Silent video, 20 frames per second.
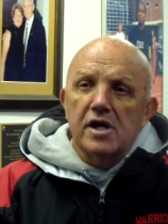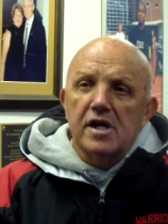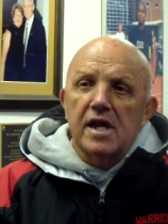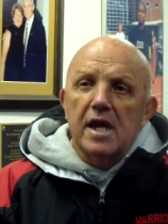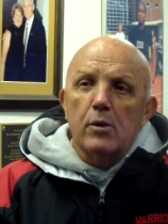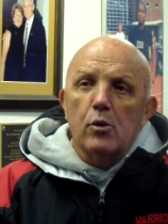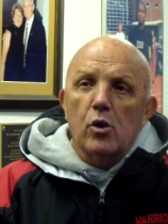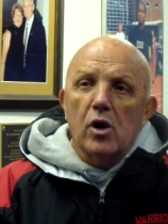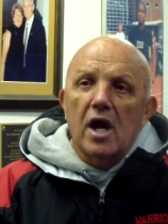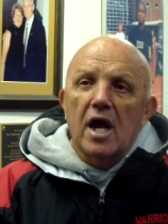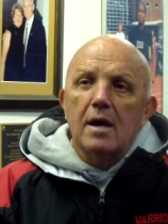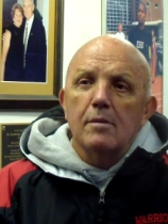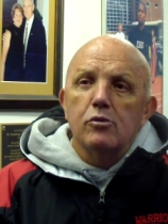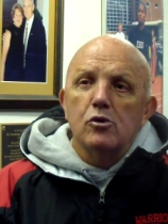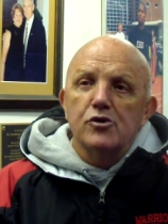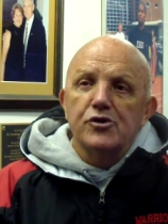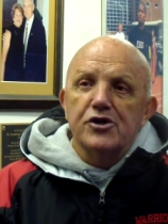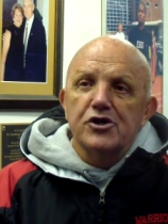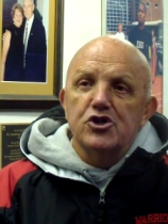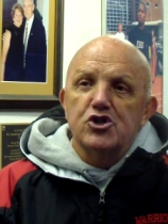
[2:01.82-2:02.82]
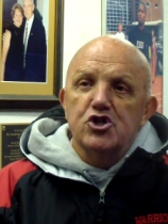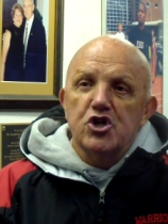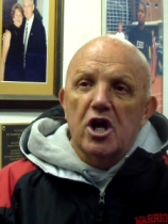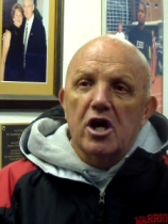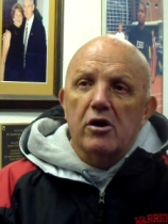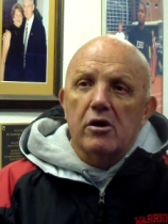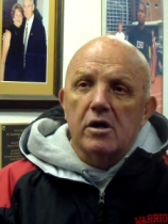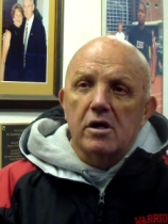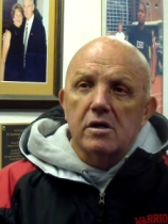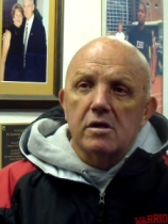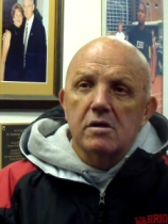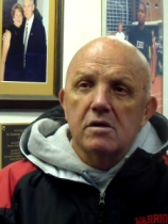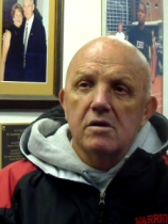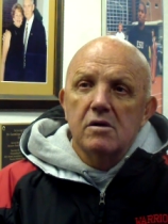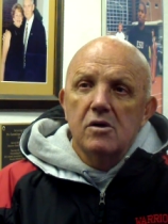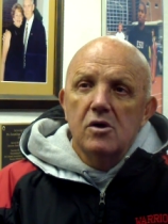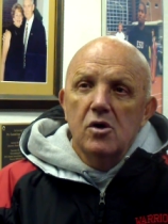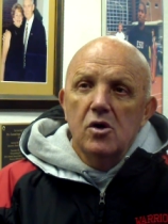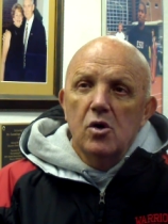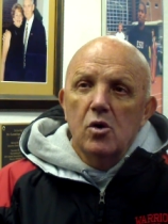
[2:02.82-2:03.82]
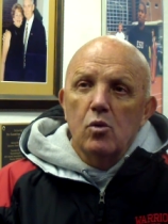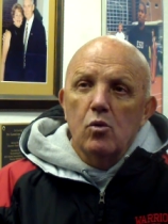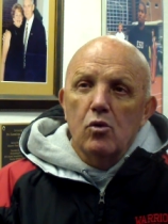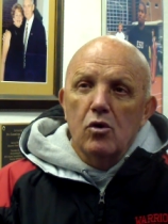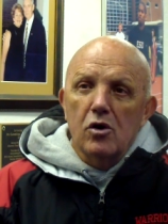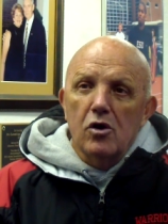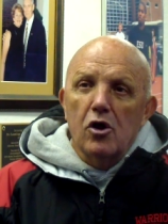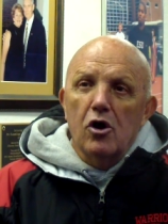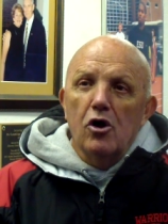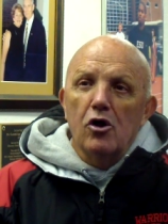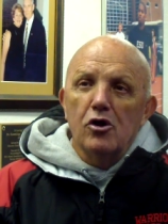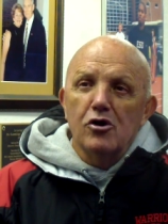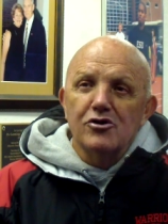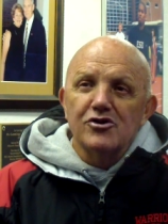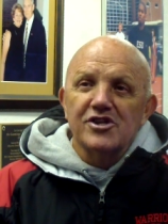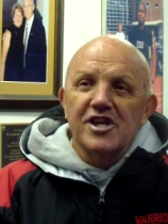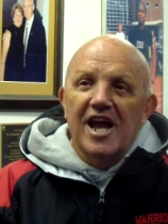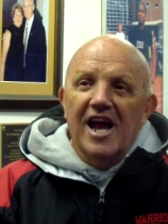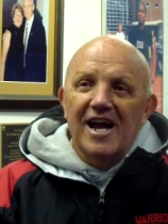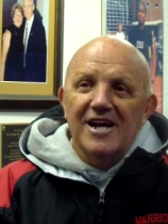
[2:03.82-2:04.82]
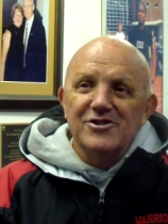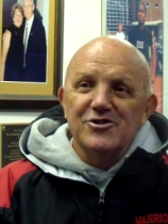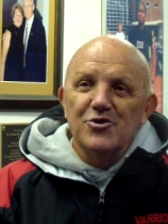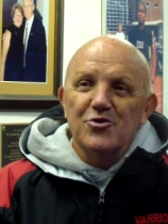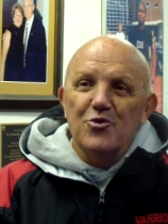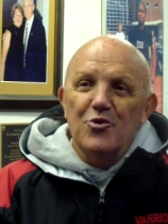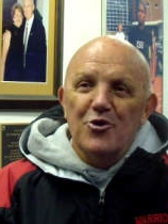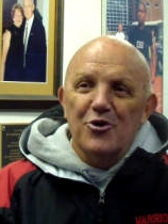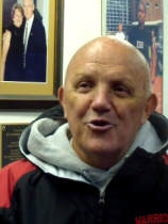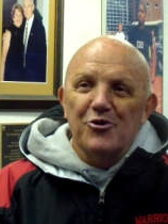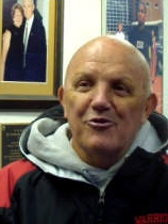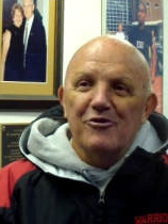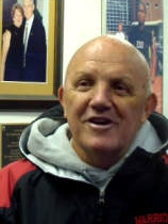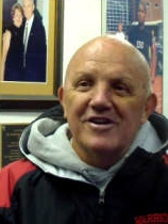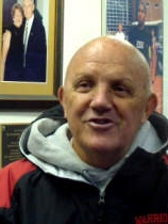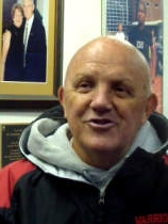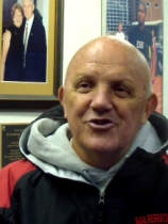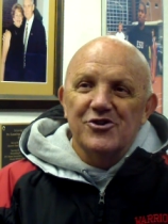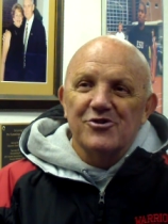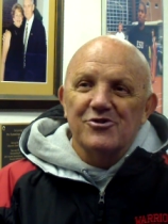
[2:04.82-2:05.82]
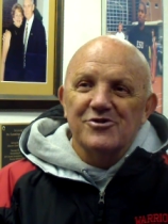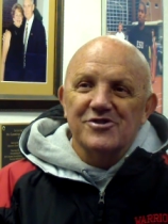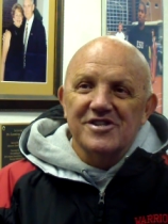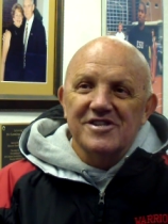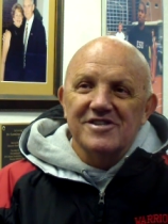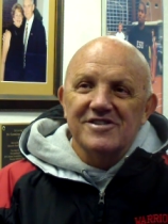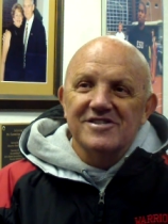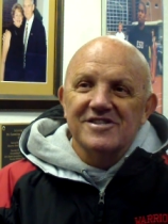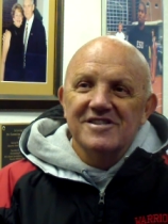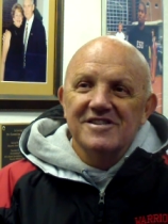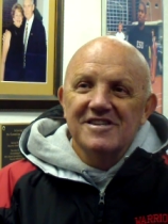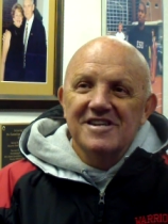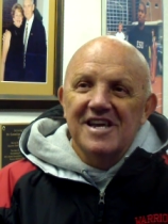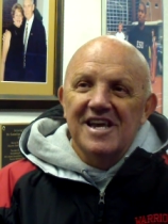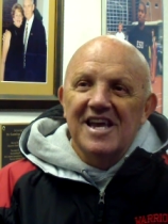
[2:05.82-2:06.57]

and they were able to share it with all those guys who wore their red jerseys.